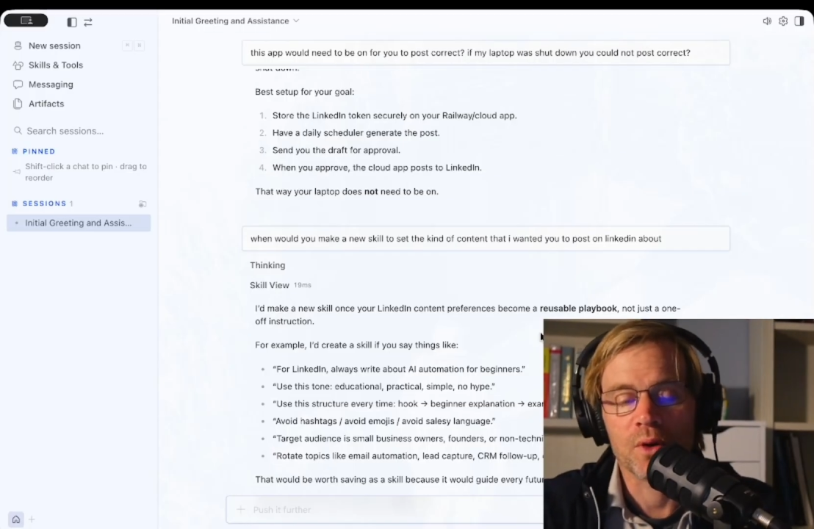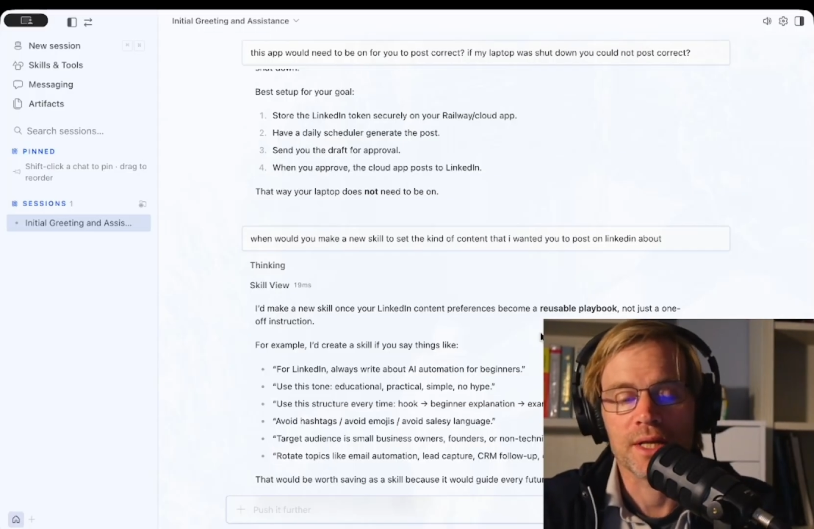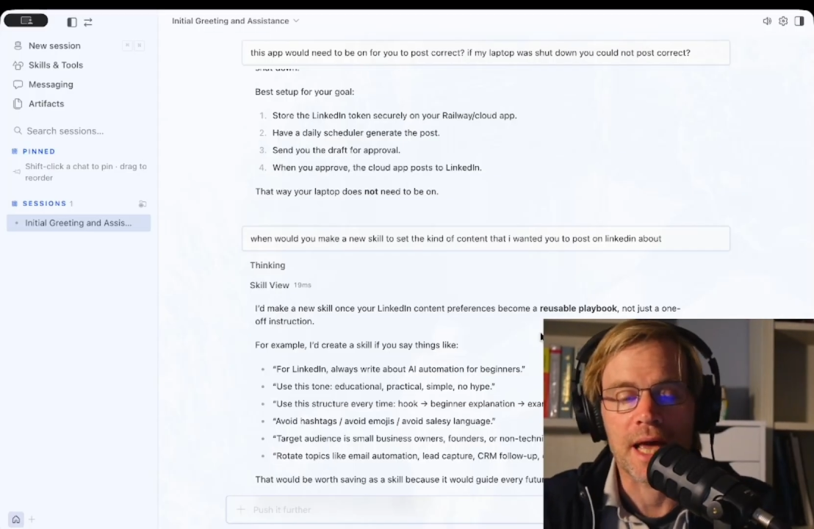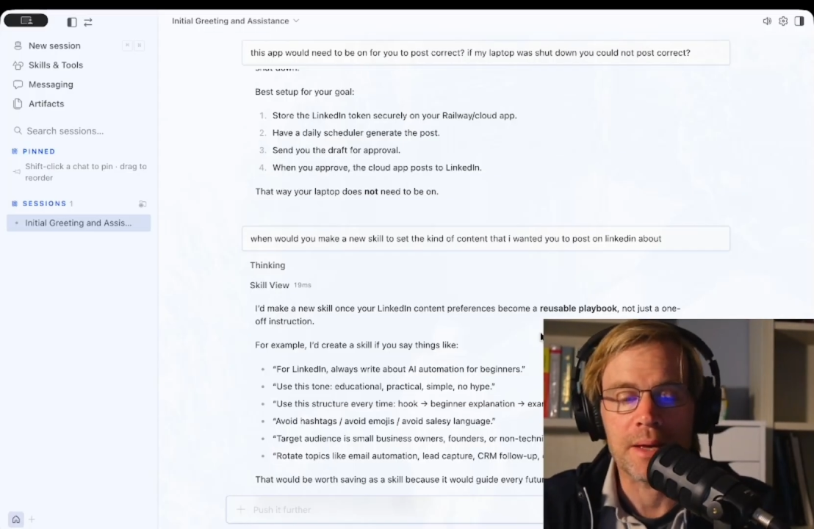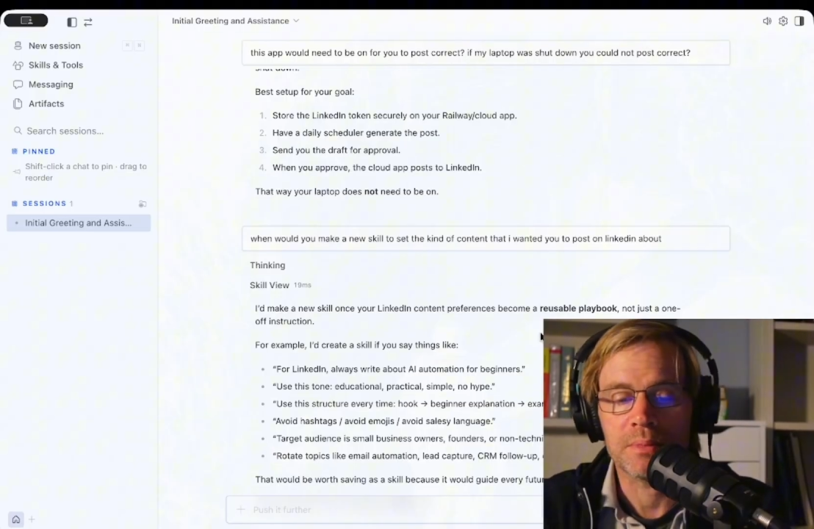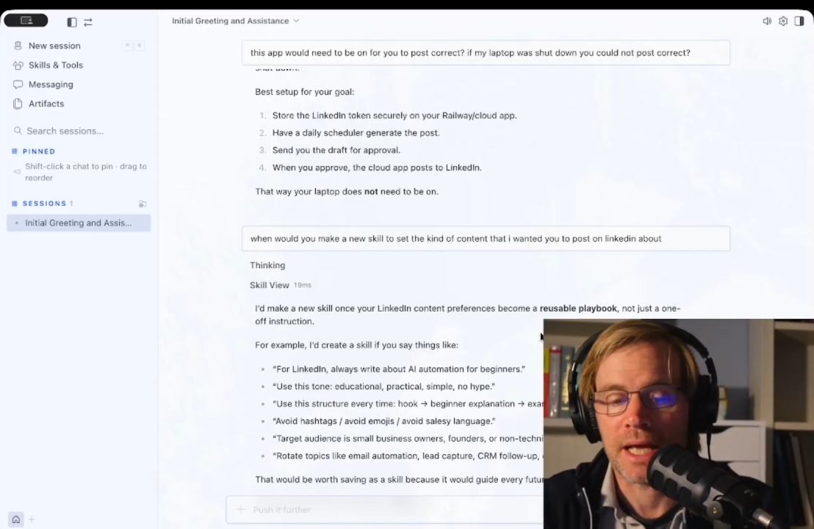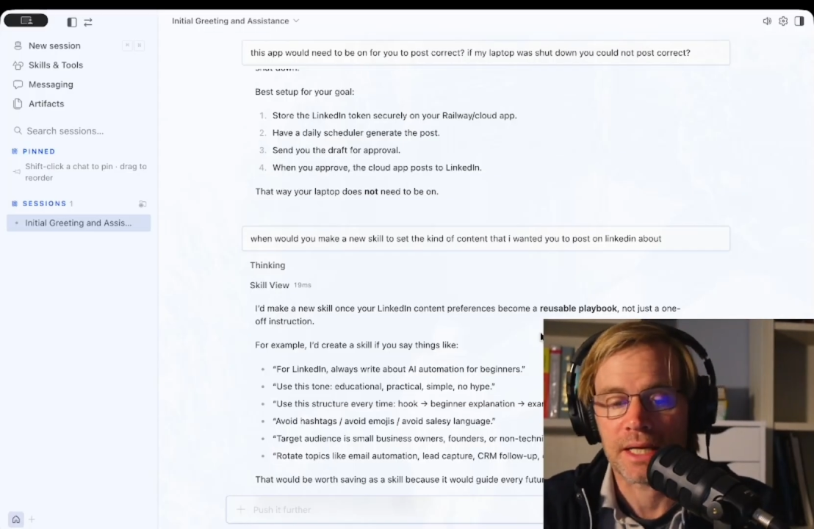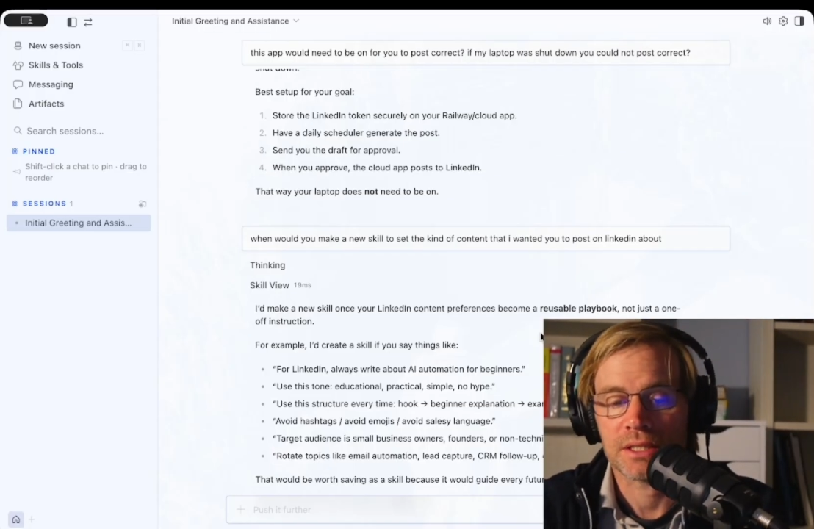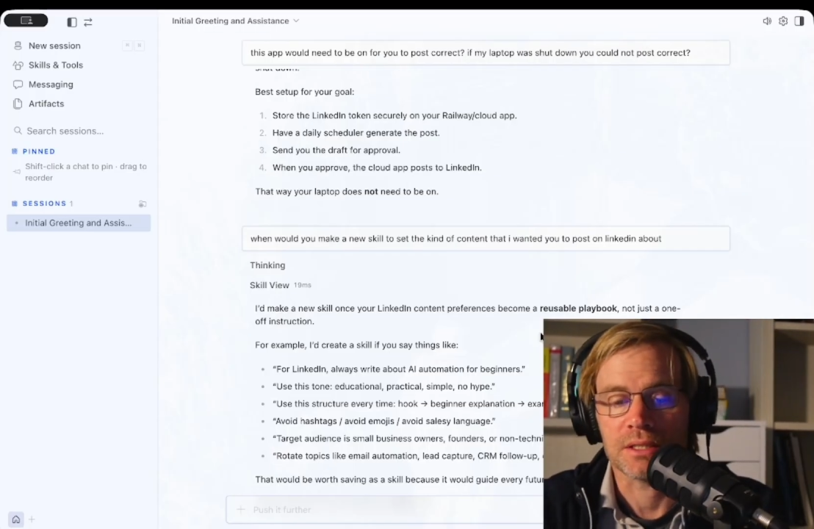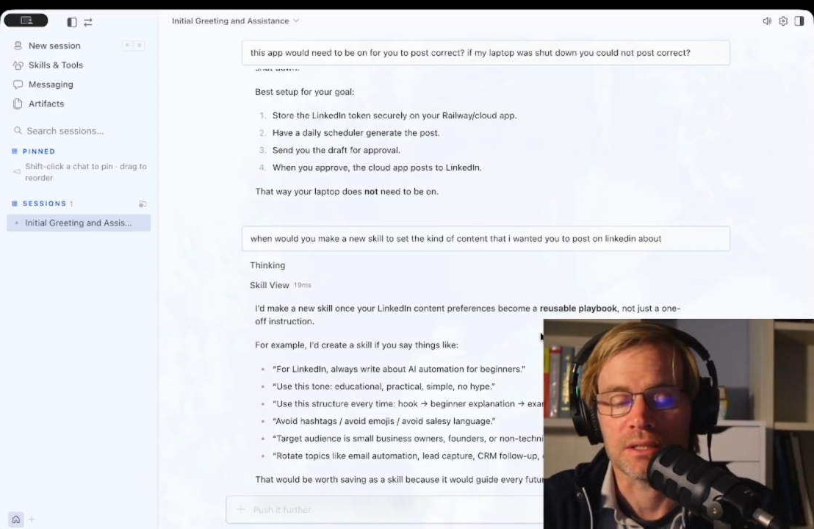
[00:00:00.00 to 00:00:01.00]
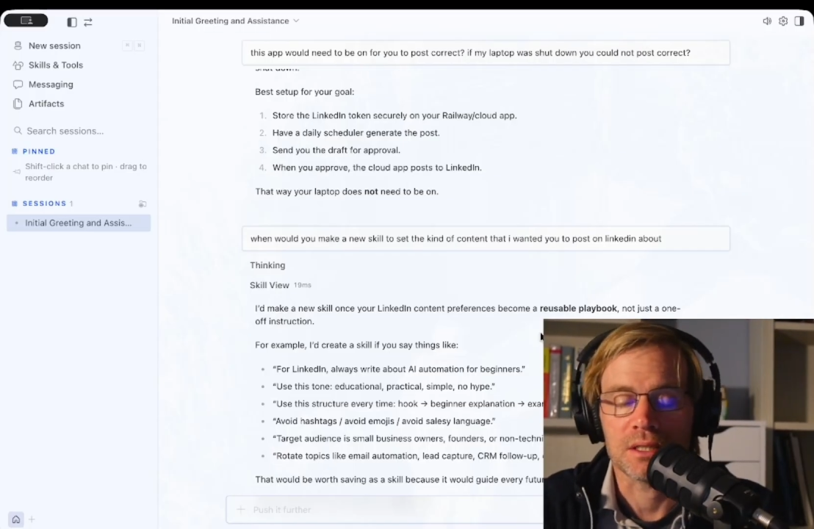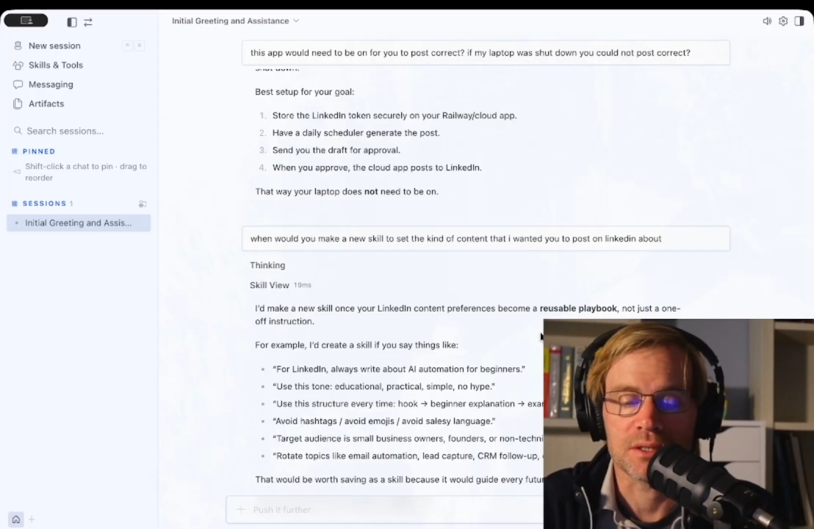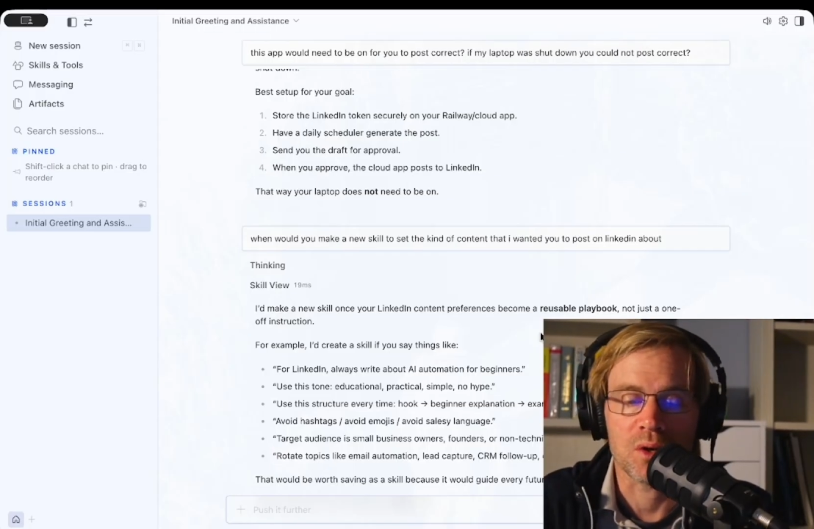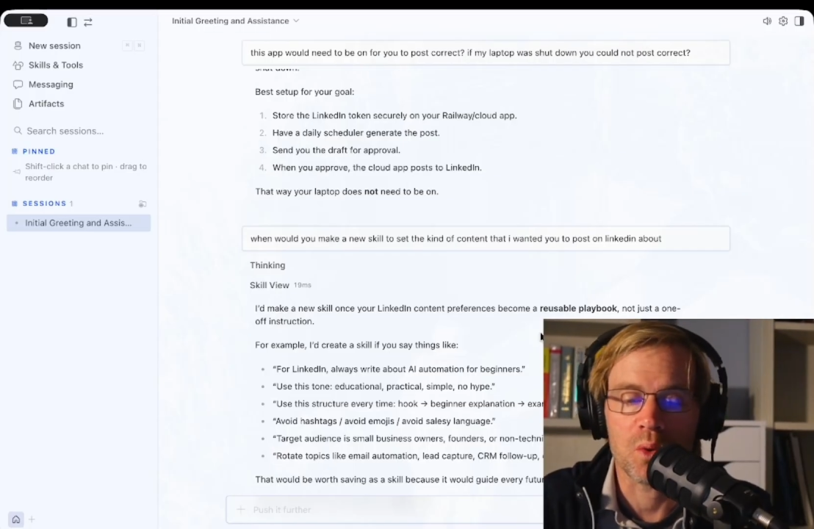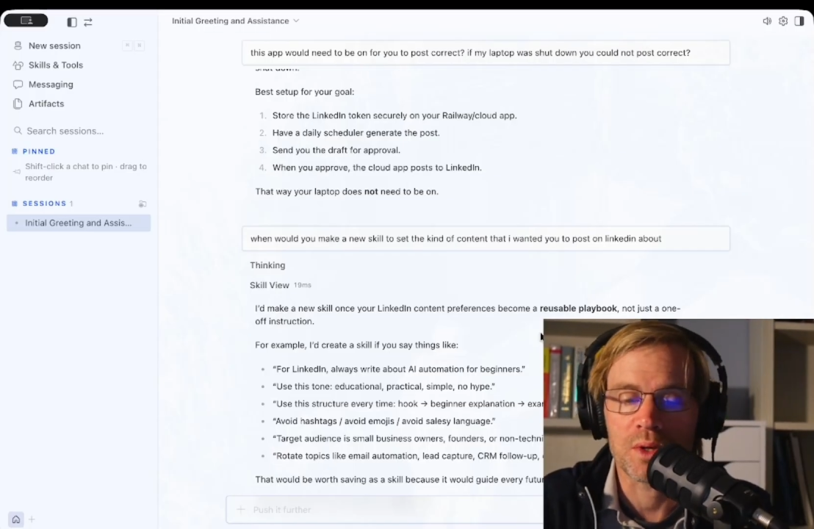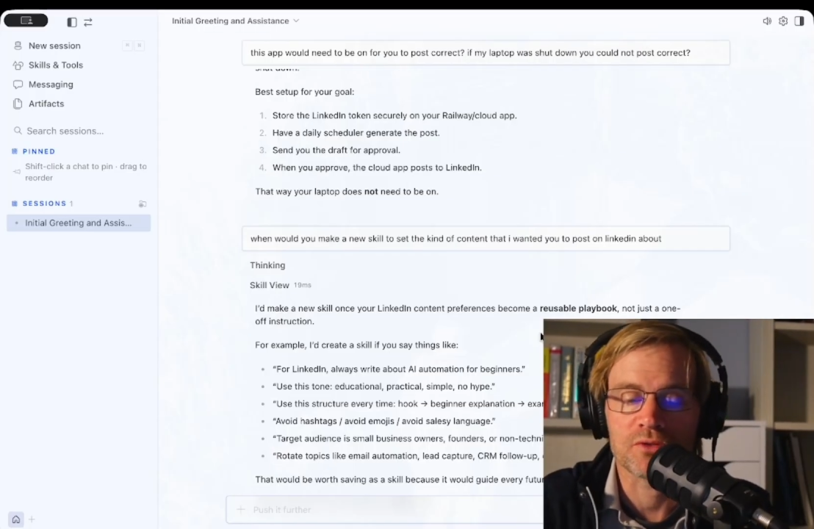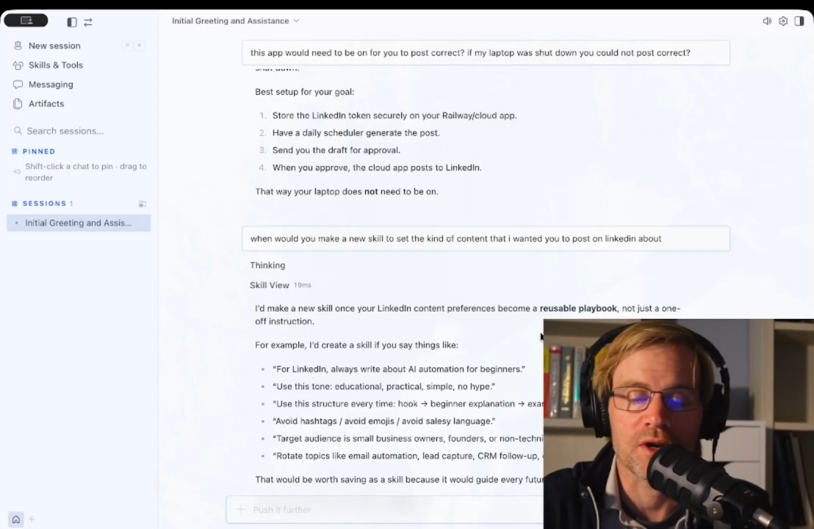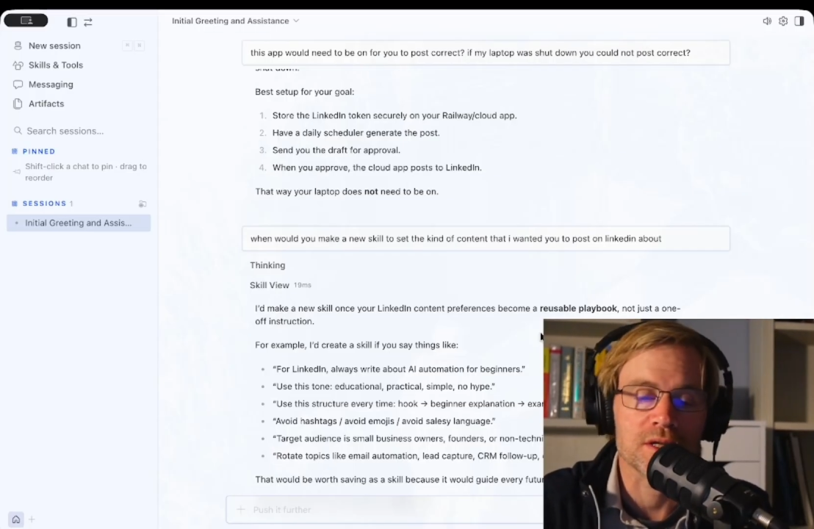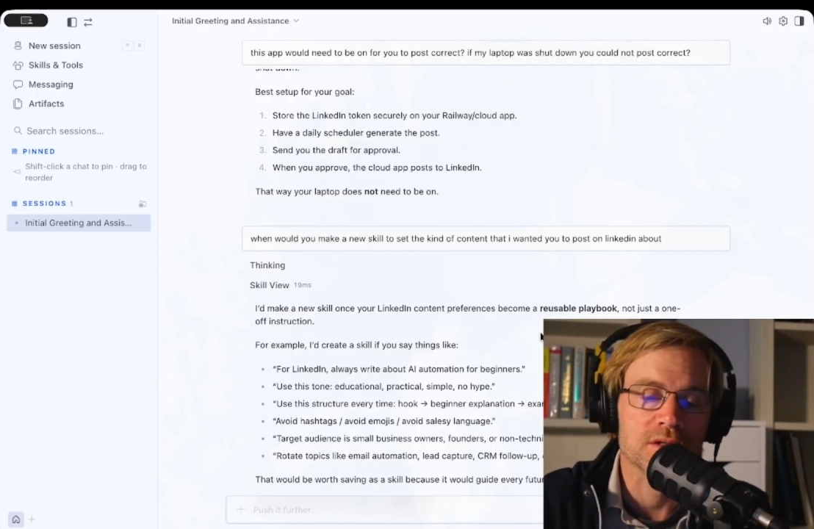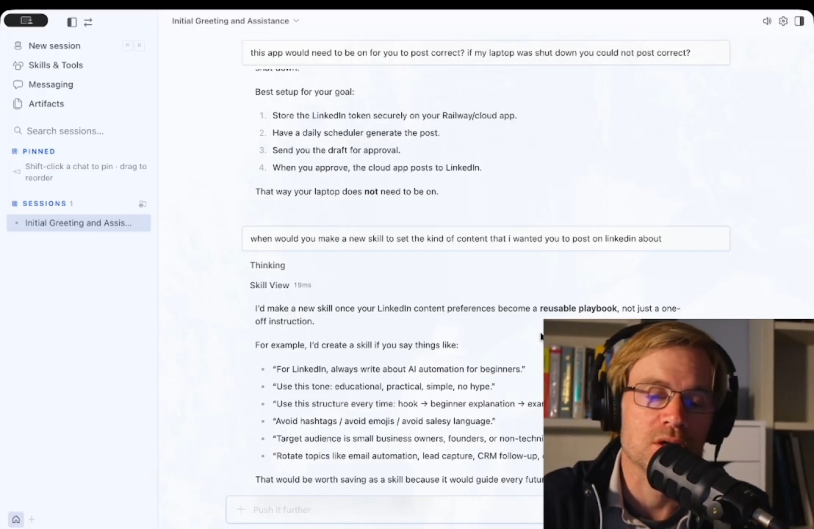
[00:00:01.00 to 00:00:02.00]
M dashes because it always writes
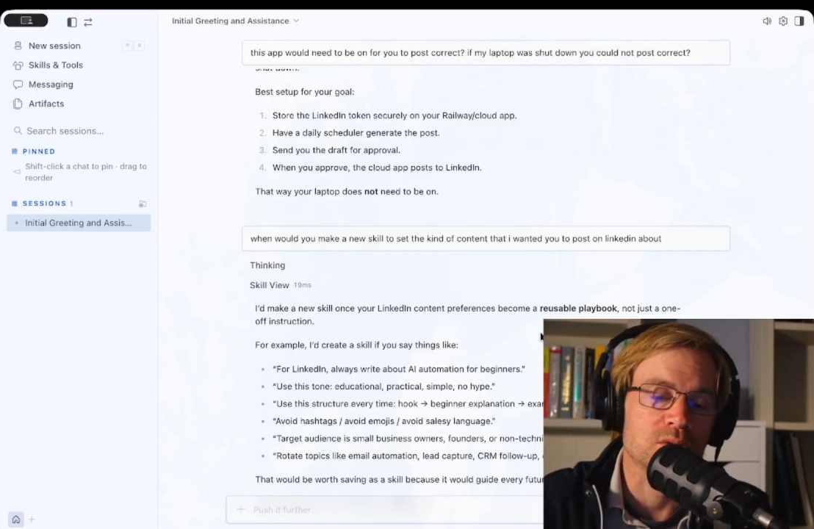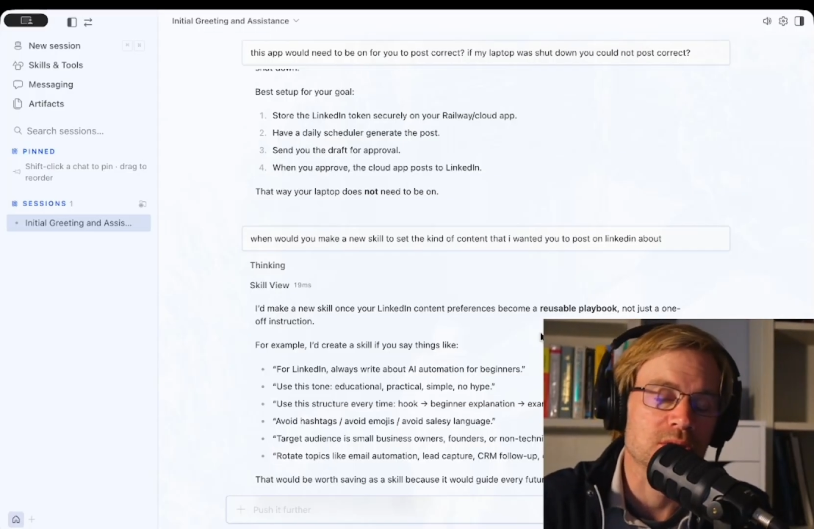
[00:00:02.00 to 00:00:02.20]
those